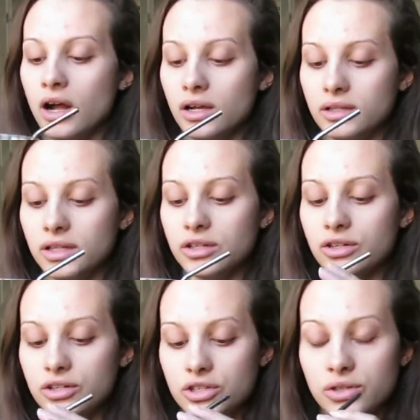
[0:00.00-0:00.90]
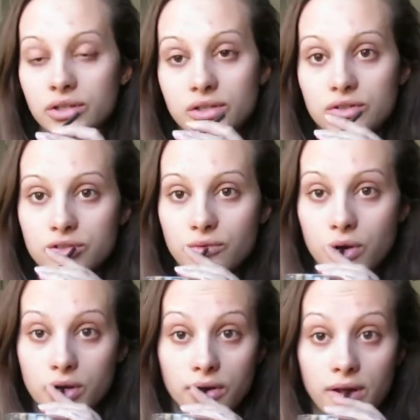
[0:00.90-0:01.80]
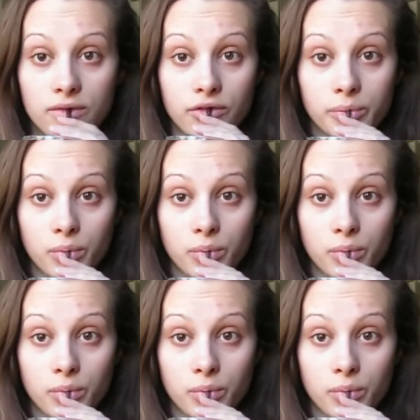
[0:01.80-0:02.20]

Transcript: 1 liter to 2 liters of water every